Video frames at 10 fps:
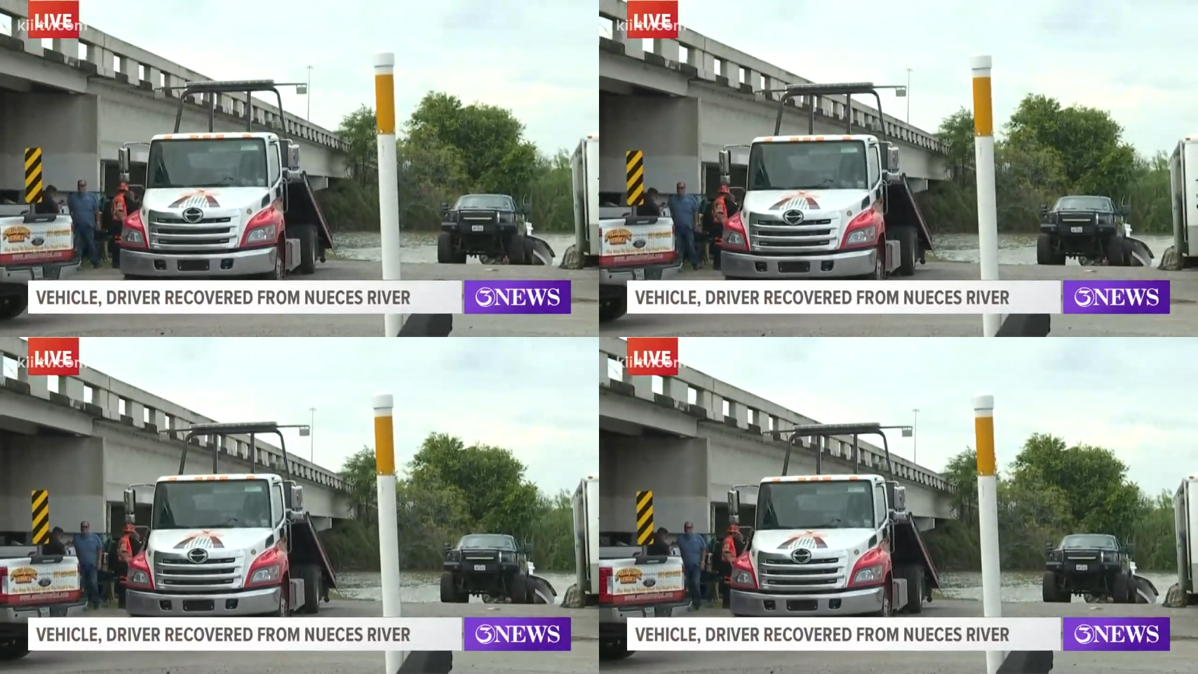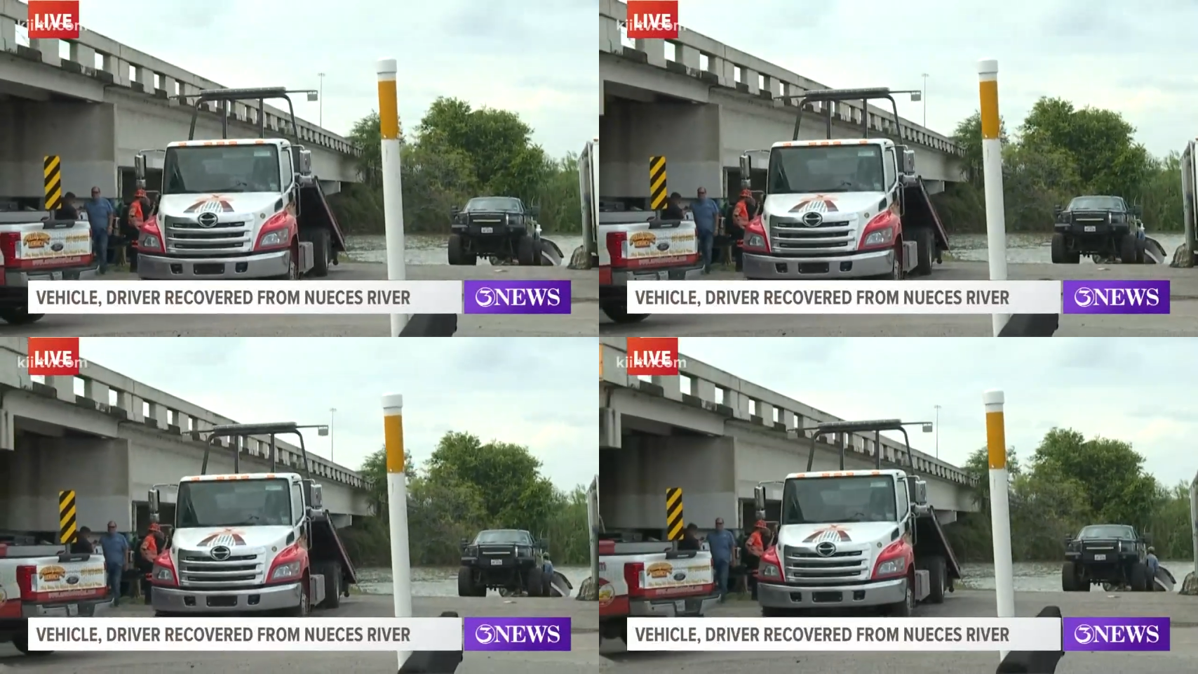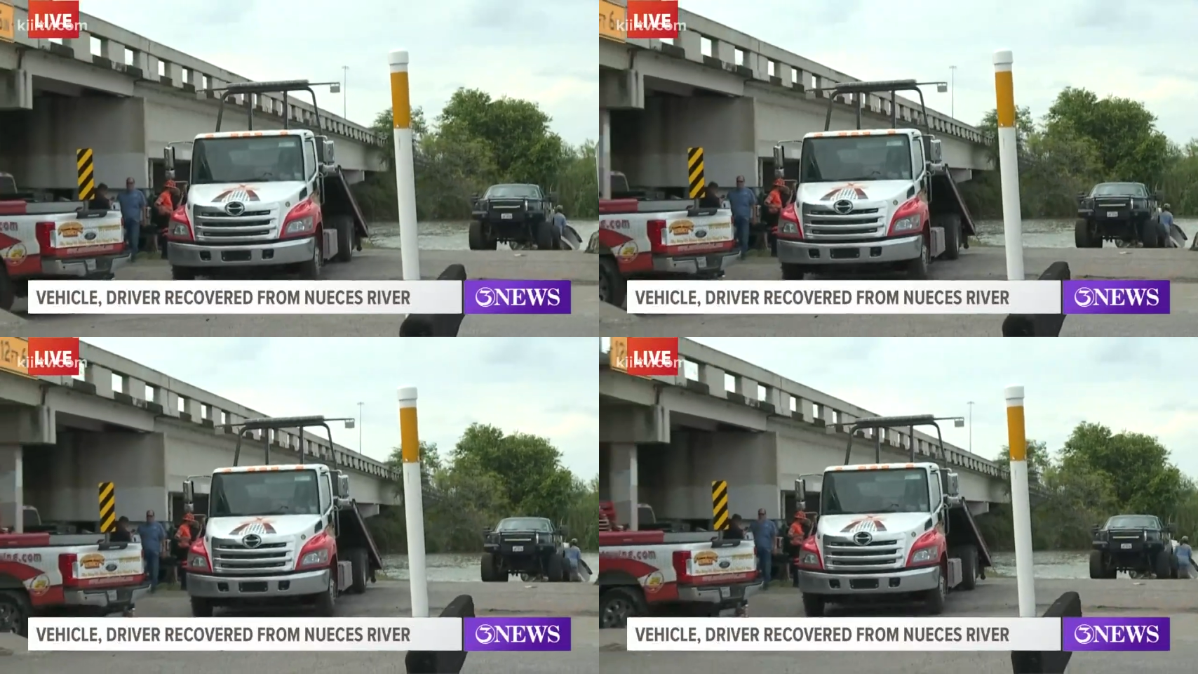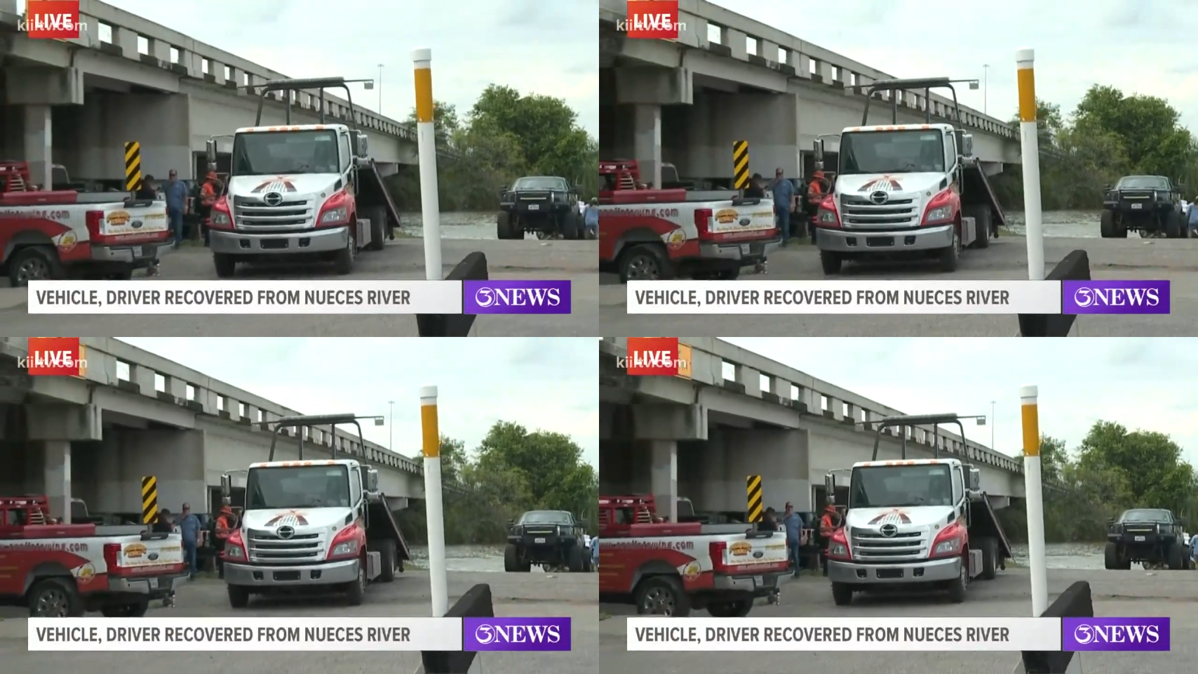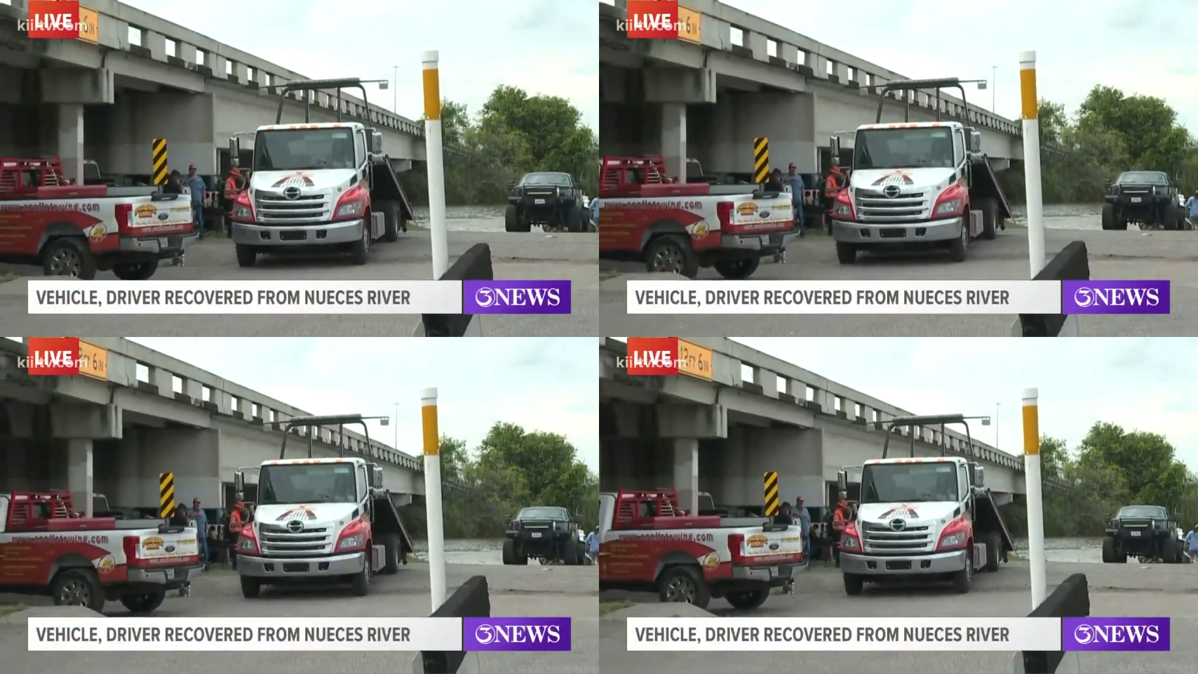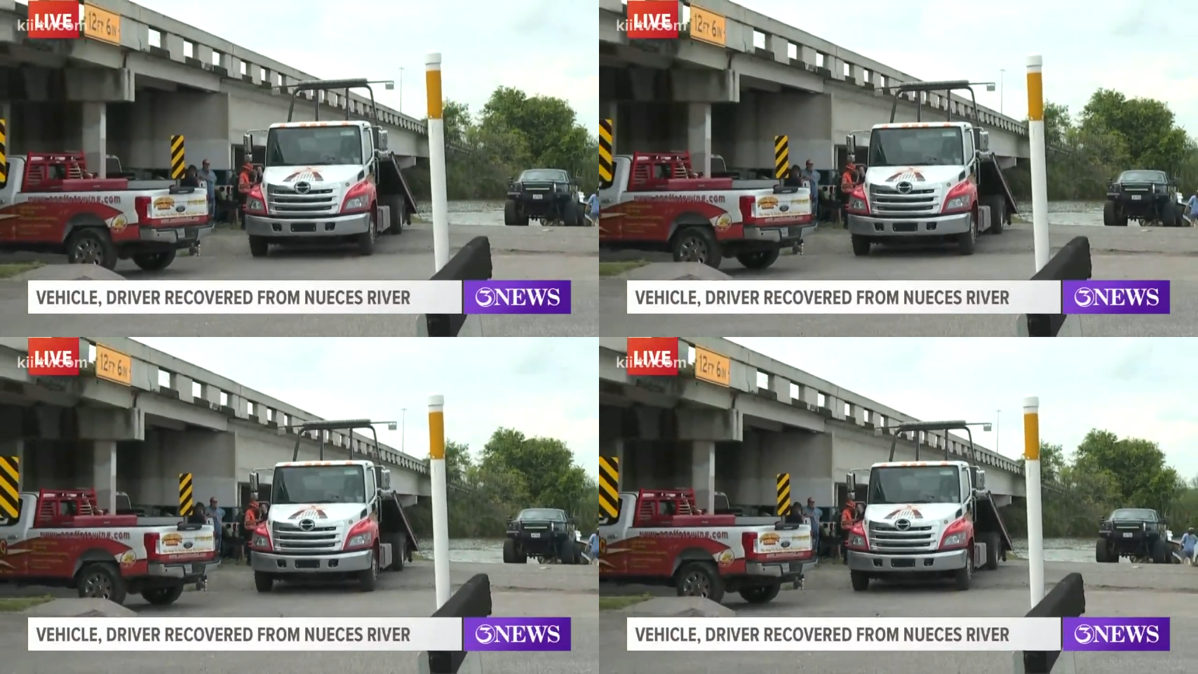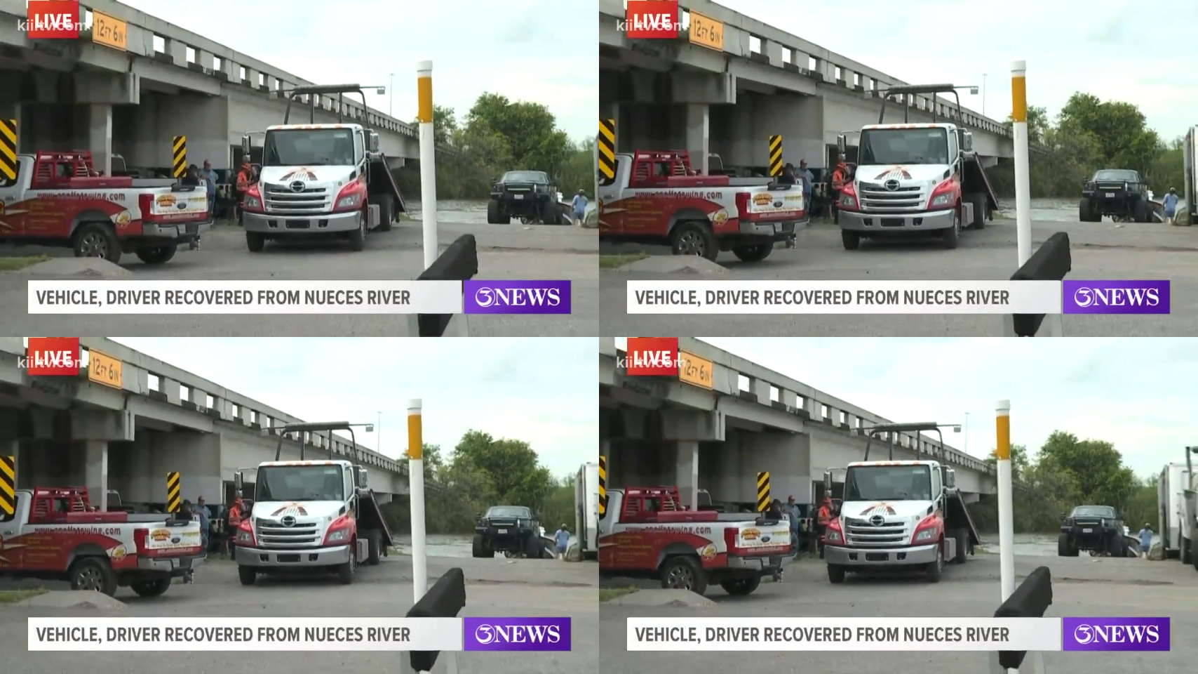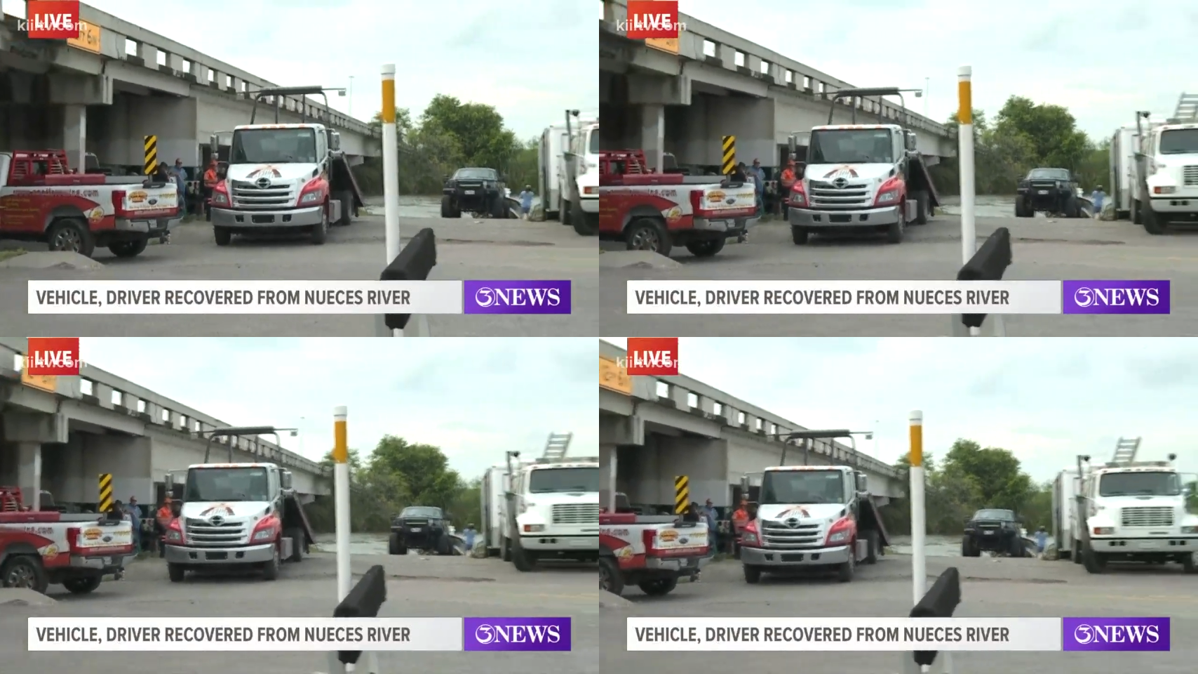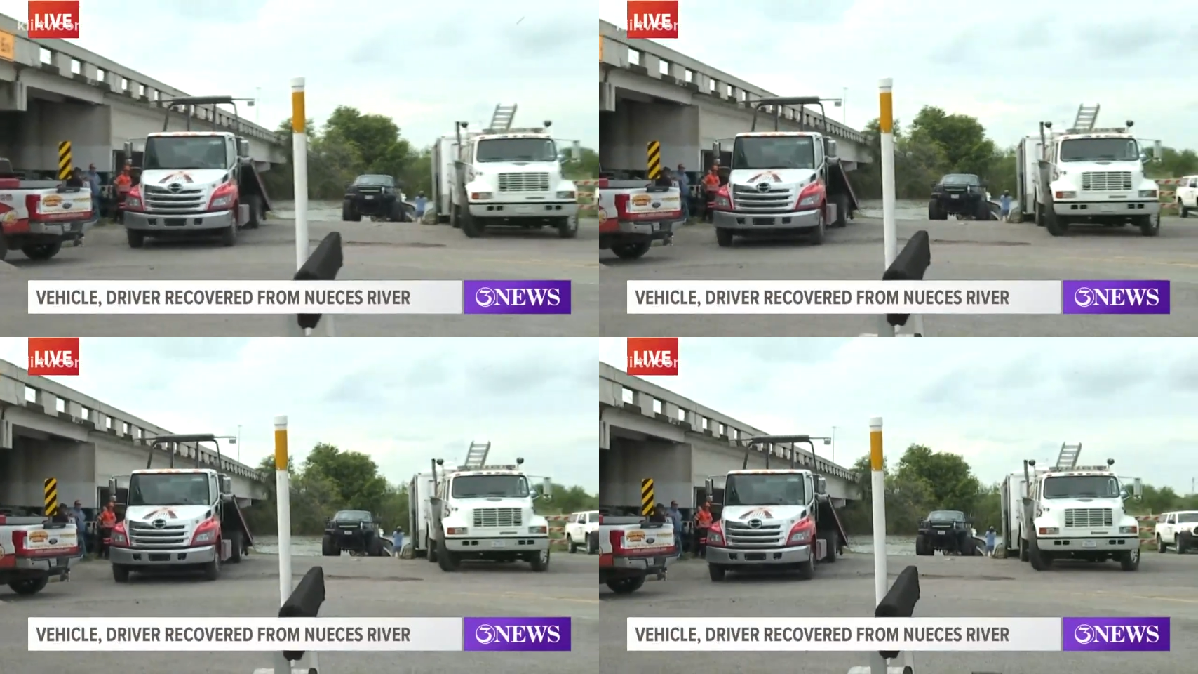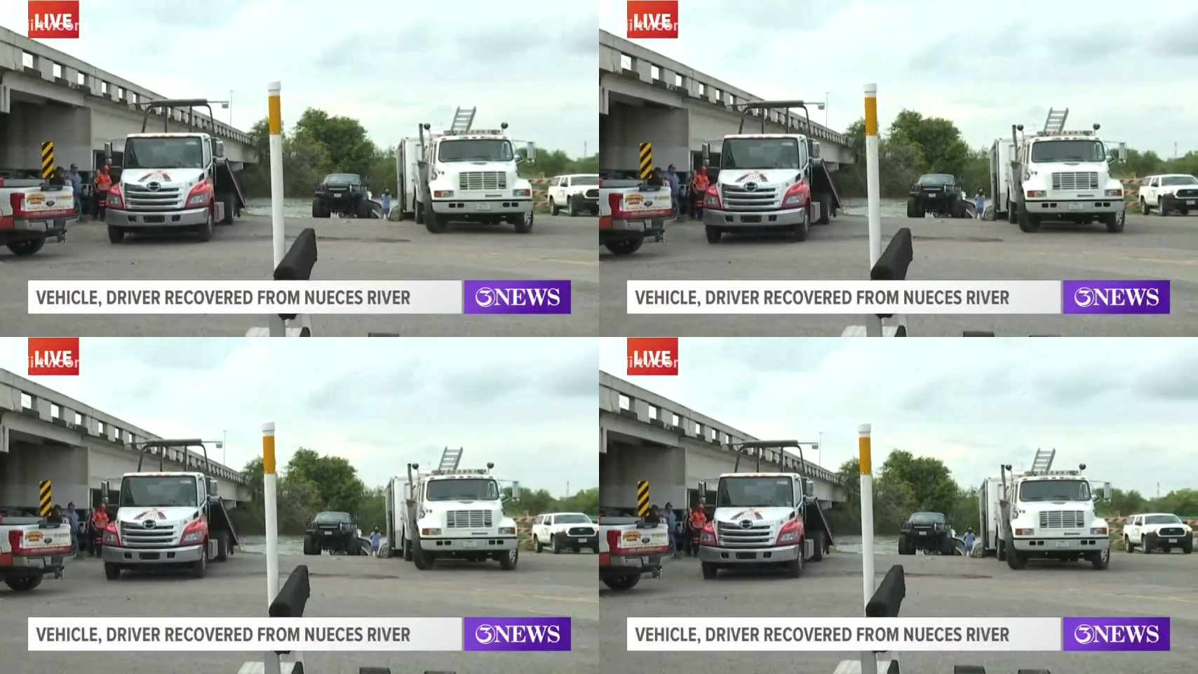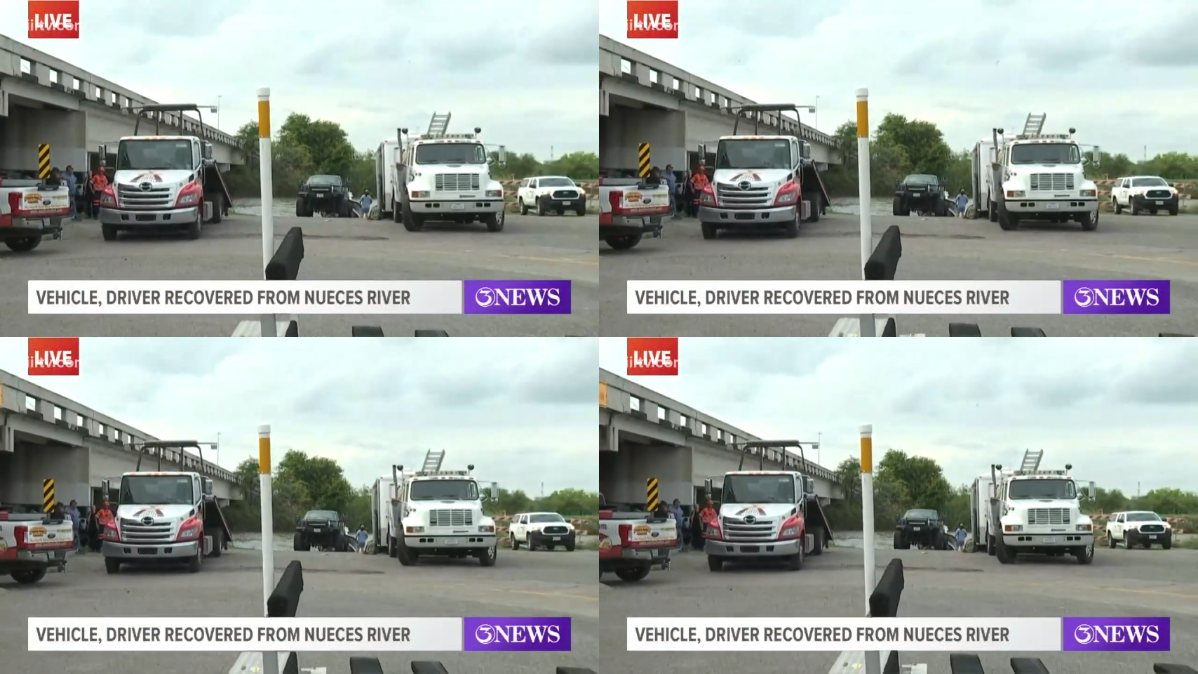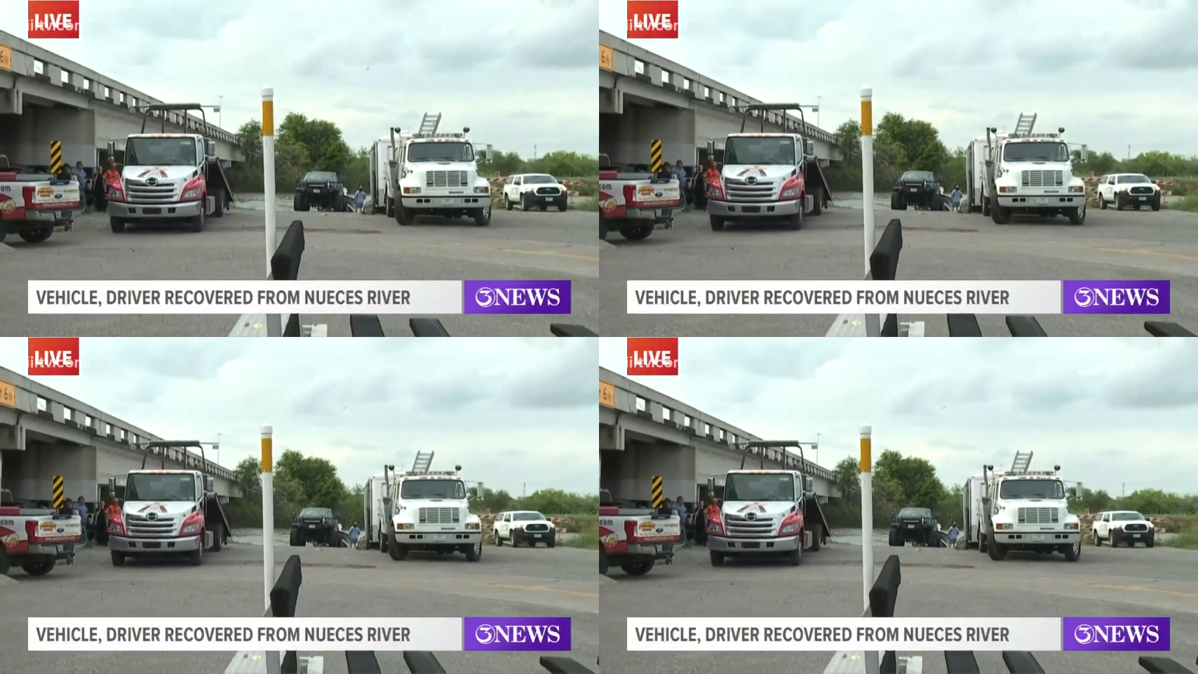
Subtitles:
(no speaker visible)